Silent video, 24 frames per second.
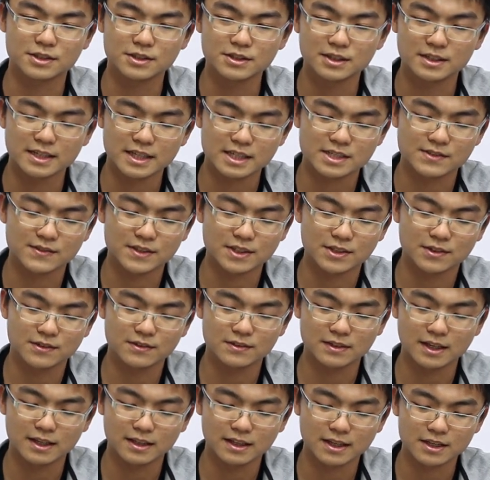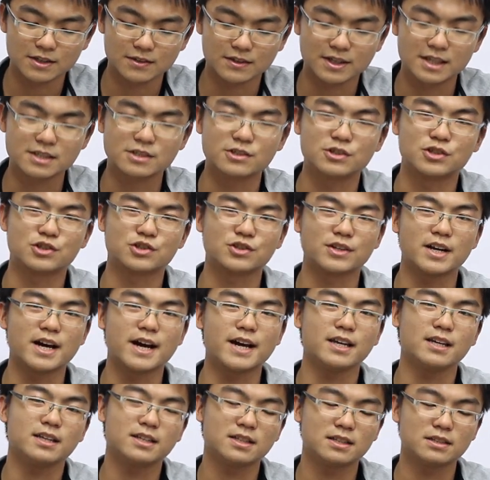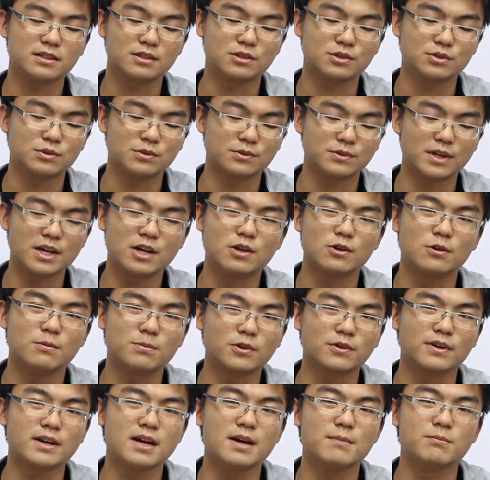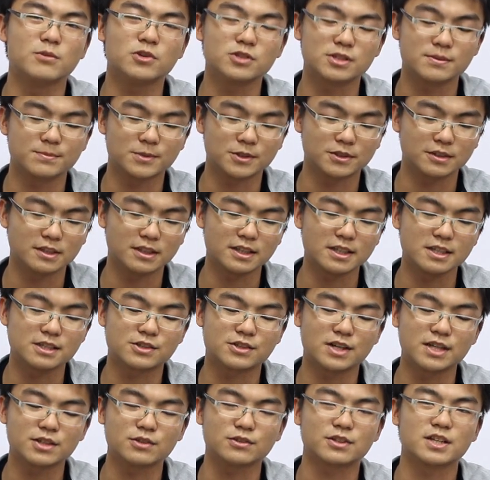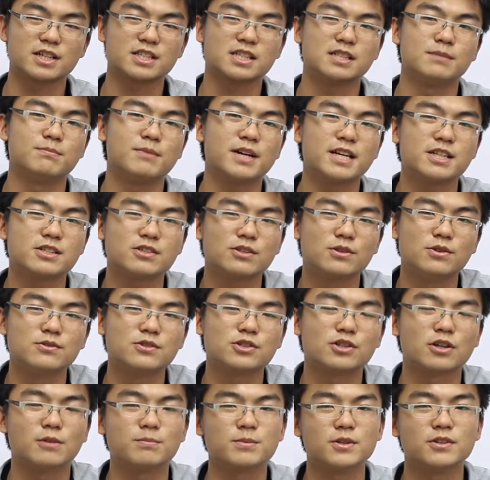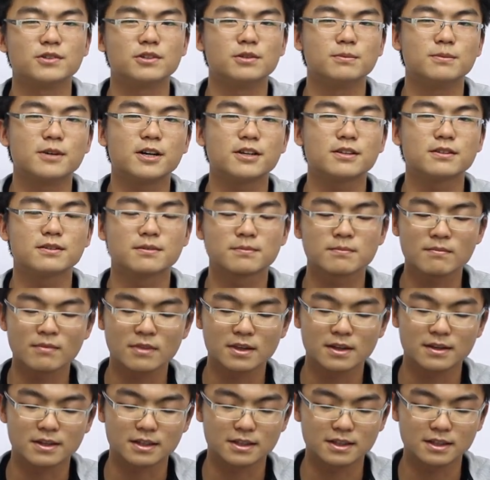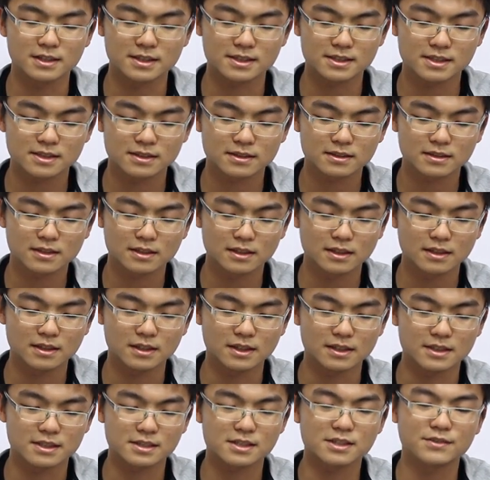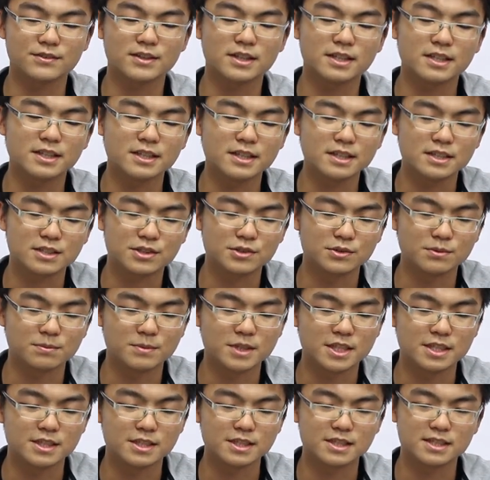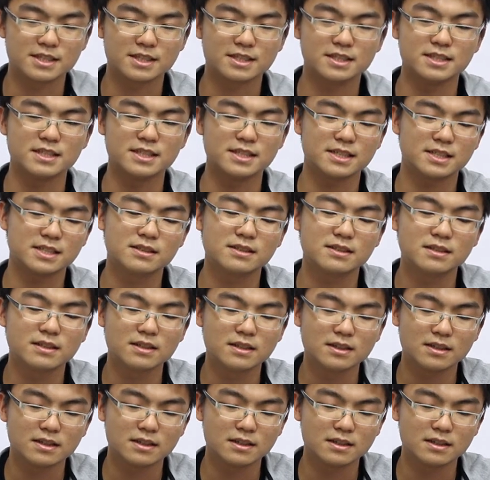until the next video, I'd like you guys to try to write your own program and most importantly, try to customize your own Scorpion robot because it doesn't really need to be just this